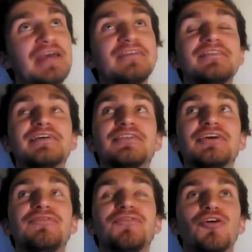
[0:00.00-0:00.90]

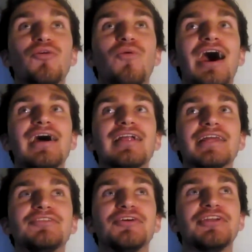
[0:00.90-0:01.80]
Basically, for a while,
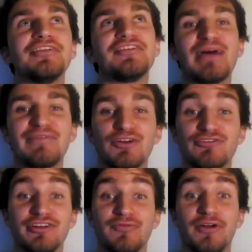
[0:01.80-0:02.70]
it turned into my
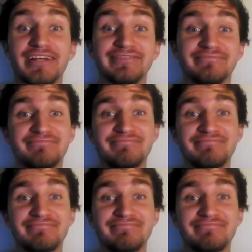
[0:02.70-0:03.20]
version of Reddit.